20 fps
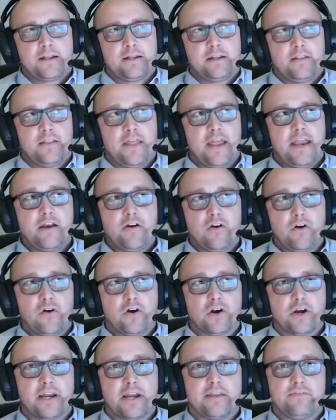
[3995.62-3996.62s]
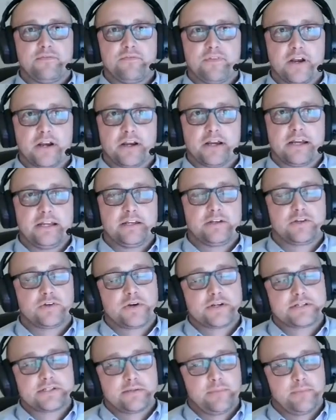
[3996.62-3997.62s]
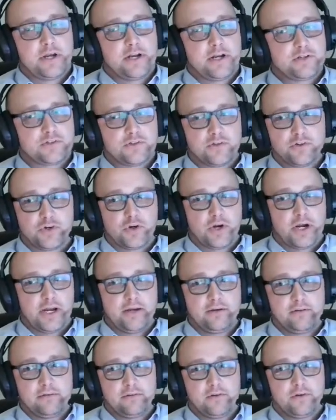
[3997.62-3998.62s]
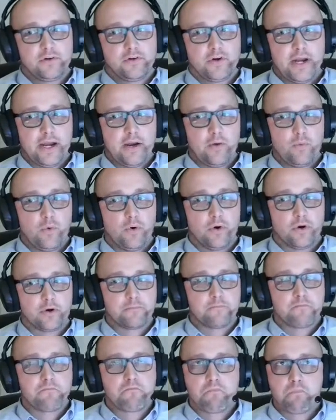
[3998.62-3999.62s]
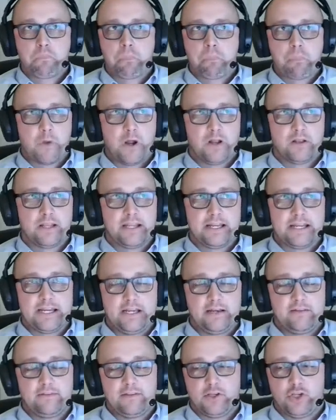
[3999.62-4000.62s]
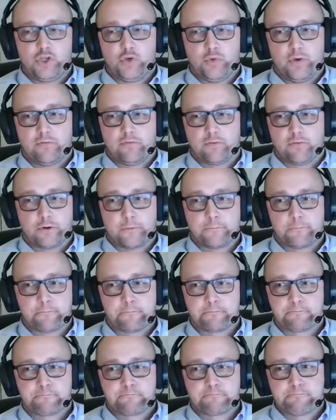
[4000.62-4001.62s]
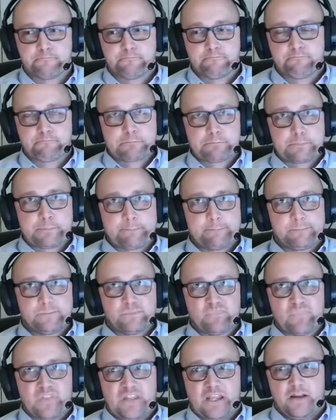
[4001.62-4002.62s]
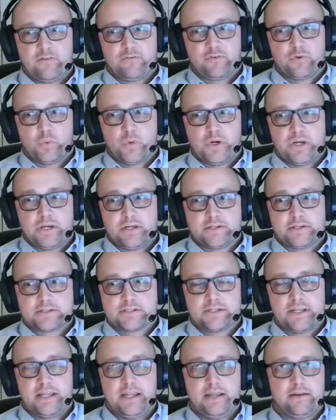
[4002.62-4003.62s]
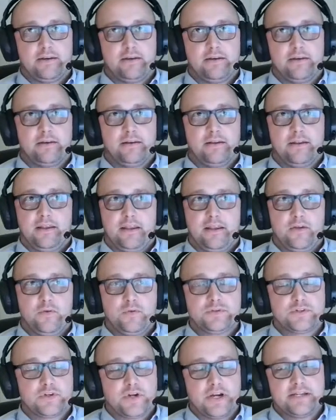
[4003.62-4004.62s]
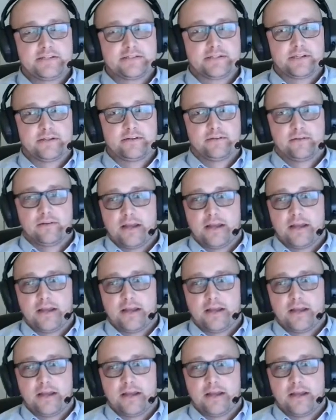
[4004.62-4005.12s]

They are a very interesting bunch. They're great. They're a great ward. Unlike anything you'll ever witness. It was crazy.